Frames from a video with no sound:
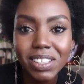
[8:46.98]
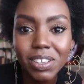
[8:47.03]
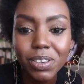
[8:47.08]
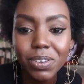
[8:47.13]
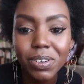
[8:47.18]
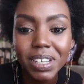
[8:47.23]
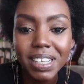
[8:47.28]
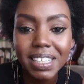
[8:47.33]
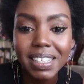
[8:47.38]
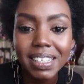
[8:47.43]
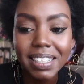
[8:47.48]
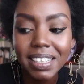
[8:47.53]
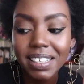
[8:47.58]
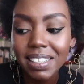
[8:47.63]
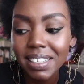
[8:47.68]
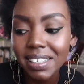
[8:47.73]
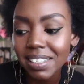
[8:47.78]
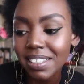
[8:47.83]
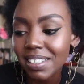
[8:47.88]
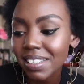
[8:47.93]
so it
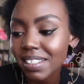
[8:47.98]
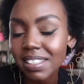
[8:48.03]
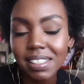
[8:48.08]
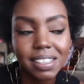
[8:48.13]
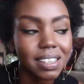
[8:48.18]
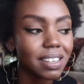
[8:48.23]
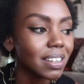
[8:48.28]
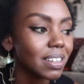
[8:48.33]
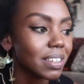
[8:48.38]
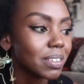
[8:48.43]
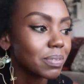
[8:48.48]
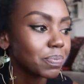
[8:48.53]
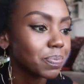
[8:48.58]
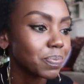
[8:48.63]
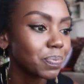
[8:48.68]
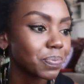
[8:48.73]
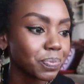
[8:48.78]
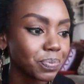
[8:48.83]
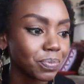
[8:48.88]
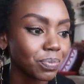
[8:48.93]
is
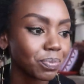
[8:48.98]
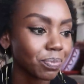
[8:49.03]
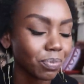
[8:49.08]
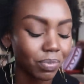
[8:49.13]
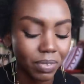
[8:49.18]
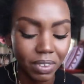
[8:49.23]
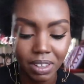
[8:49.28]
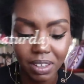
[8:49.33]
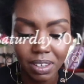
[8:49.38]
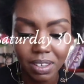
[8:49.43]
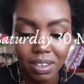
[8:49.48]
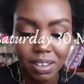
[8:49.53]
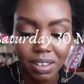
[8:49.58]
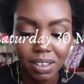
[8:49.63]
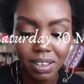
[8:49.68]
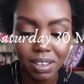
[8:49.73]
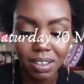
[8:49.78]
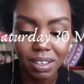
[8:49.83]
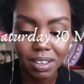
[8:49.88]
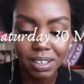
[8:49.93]
um,
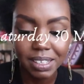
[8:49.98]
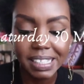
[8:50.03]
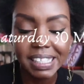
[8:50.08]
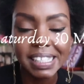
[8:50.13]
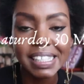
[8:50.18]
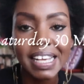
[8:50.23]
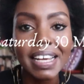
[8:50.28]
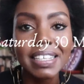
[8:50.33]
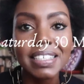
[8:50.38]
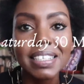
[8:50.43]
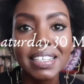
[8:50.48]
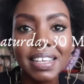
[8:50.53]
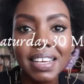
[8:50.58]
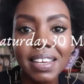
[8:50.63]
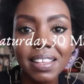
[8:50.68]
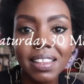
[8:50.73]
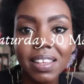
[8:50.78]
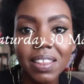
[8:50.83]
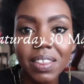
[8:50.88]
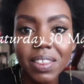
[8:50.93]

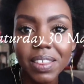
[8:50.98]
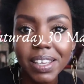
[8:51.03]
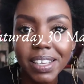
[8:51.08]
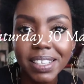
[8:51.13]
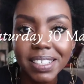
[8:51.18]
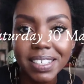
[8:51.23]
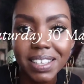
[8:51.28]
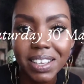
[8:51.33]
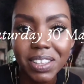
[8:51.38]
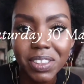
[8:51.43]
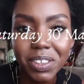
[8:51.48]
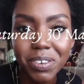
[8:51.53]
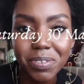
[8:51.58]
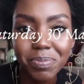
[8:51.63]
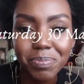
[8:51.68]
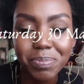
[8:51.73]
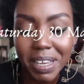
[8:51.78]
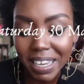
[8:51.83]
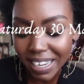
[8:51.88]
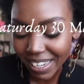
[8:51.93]
Saturday the 30th
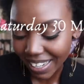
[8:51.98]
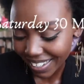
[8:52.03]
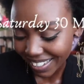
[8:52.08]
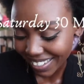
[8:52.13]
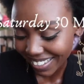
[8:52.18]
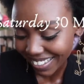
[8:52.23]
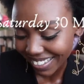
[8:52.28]
of May.